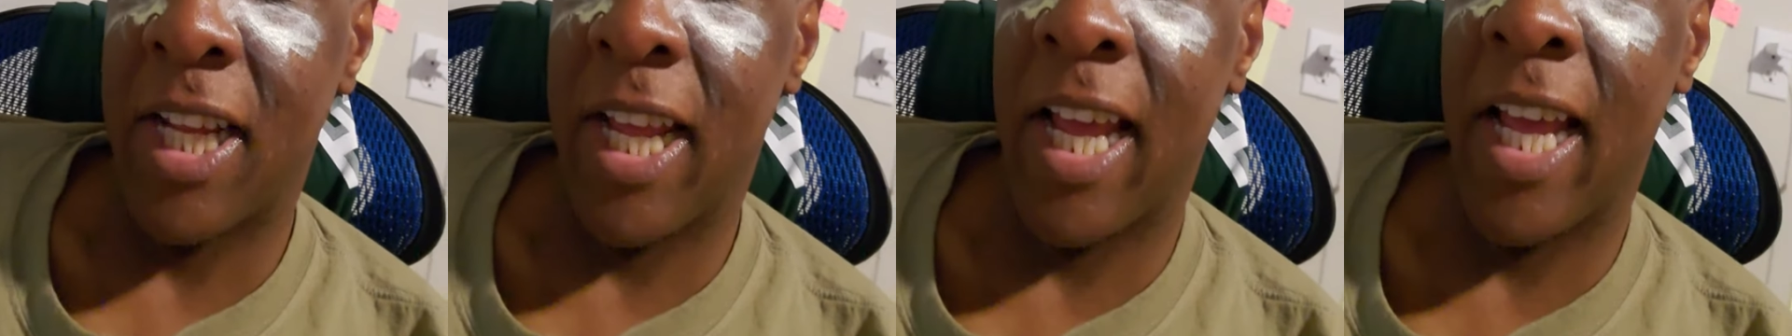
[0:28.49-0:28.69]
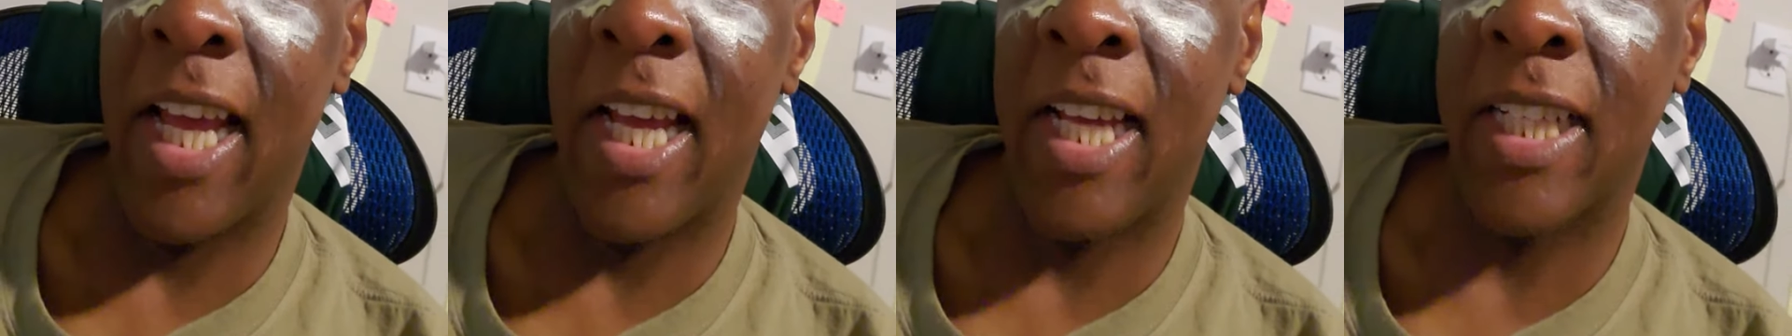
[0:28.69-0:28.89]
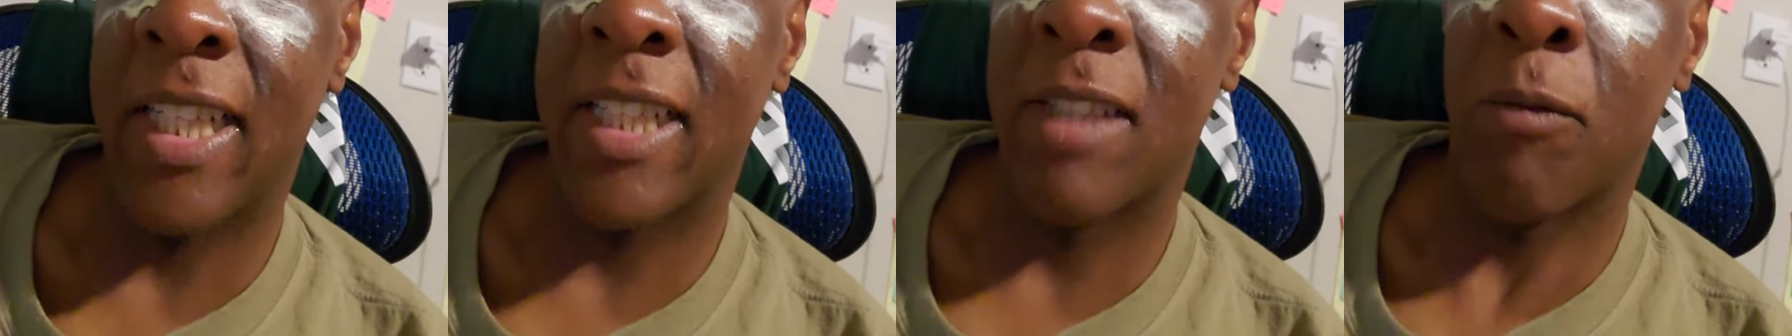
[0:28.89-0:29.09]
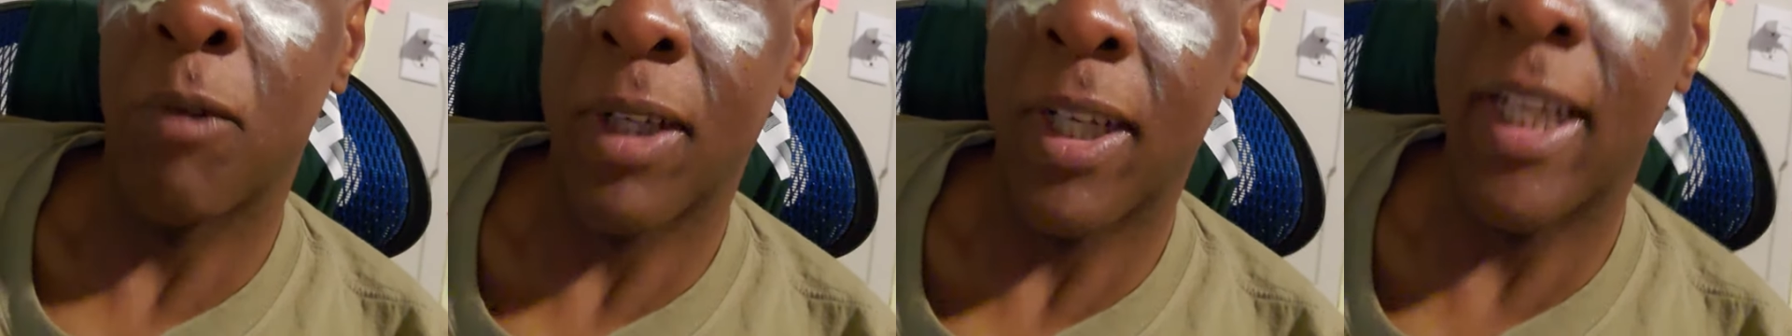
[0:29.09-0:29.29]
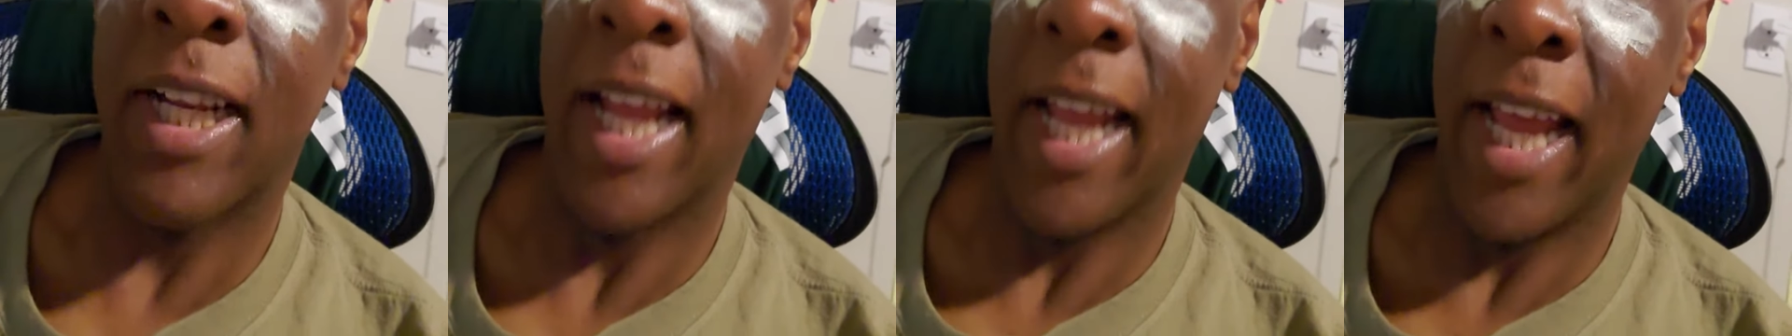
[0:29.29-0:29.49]
The ass is what
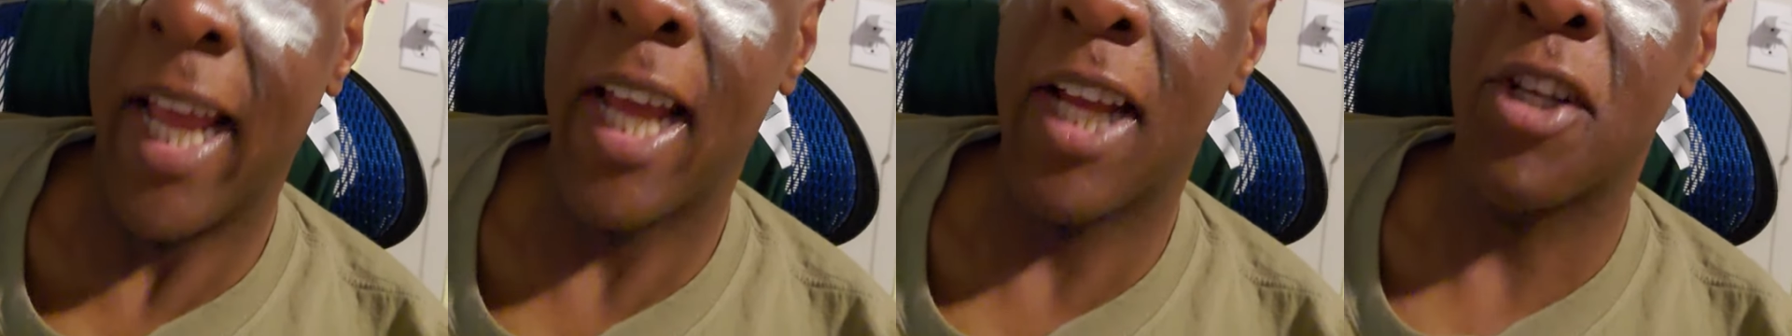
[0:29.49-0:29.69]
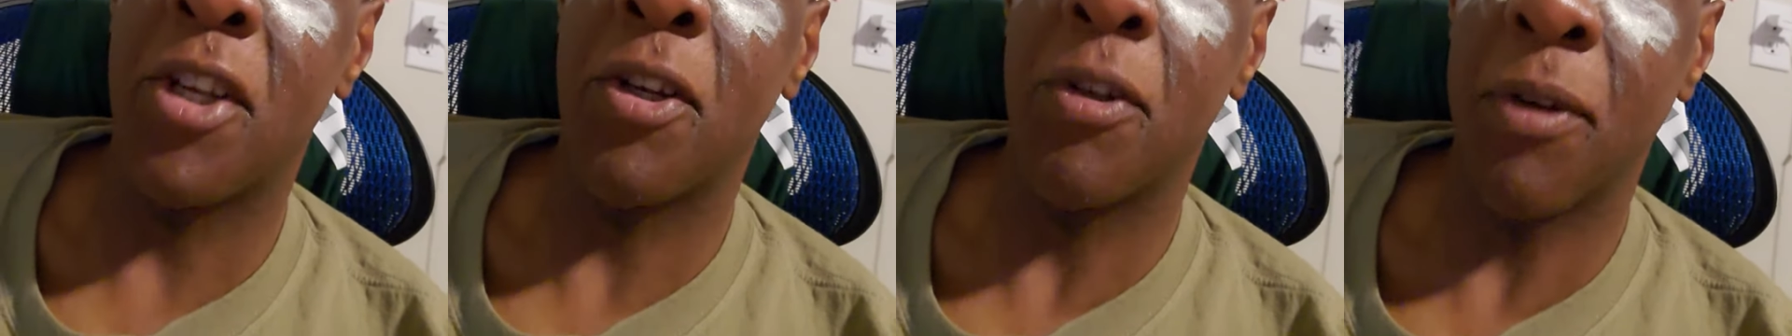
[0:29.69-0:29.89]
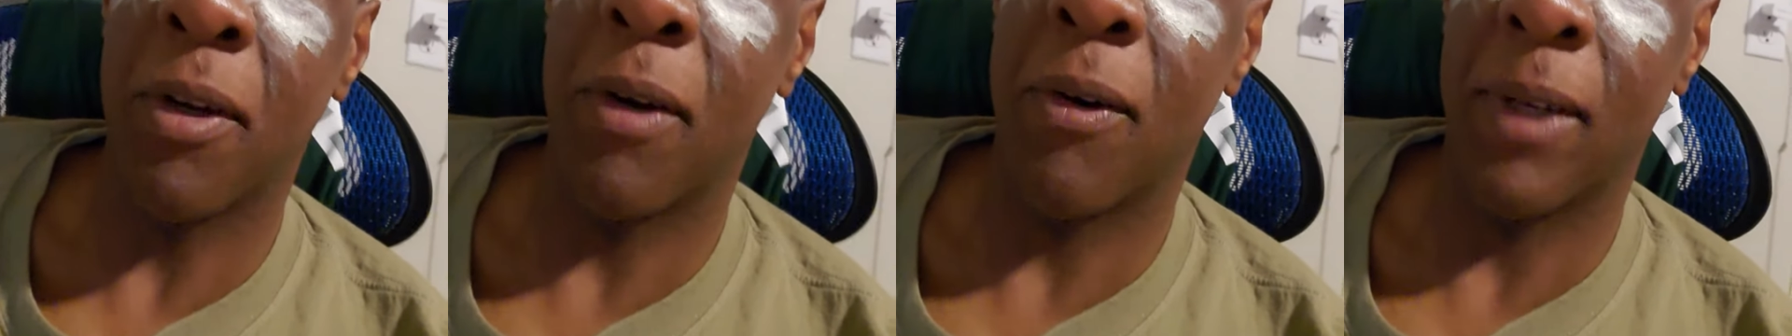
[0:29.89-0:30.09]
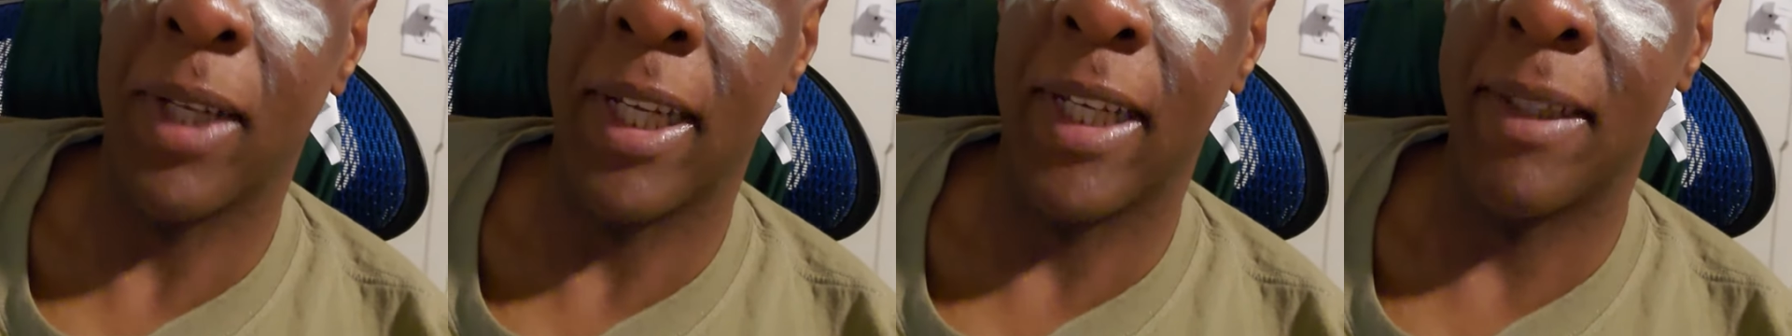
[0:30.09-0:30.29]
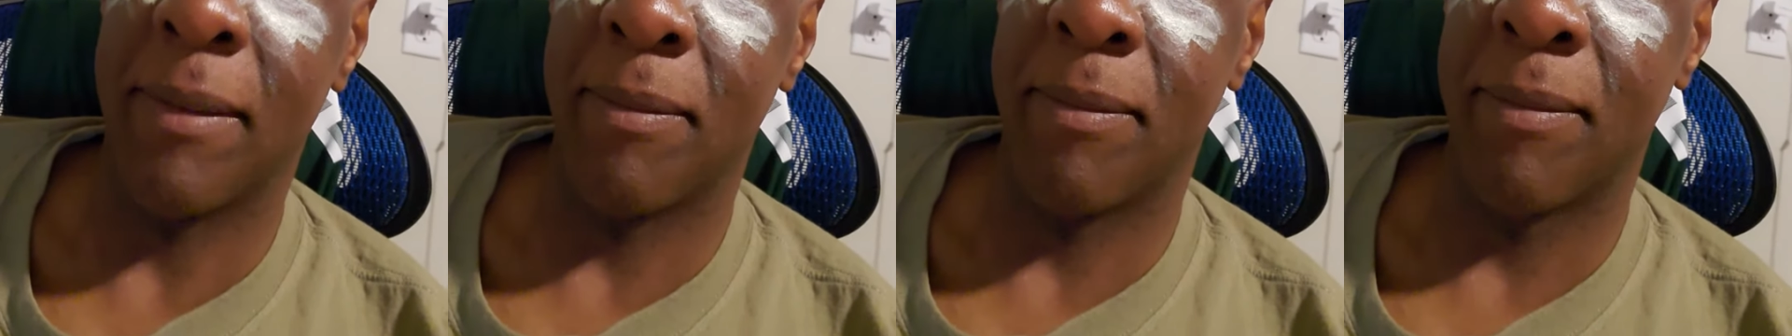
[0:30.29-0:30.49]
kind of ass you gonna
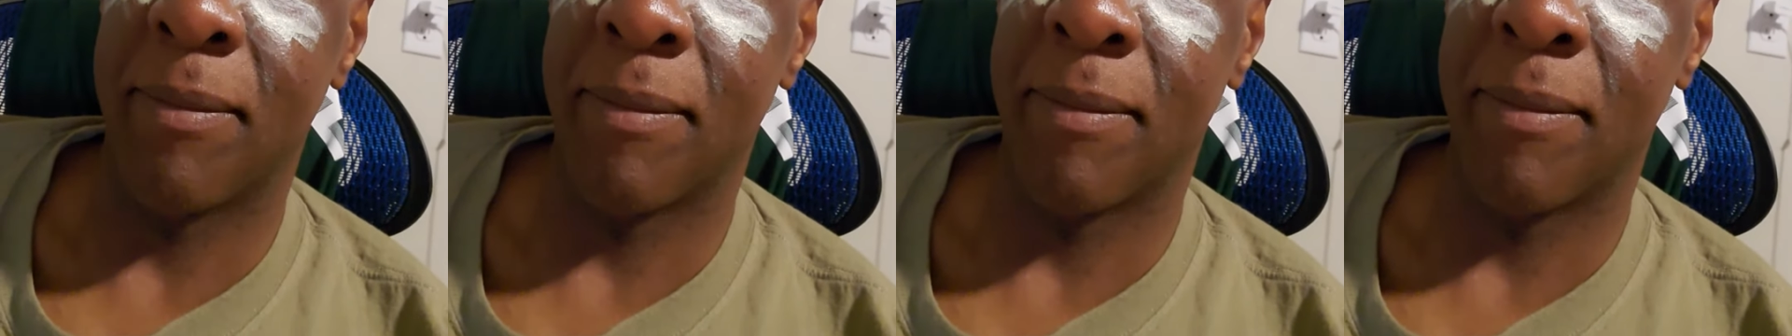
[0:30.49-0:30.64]
get.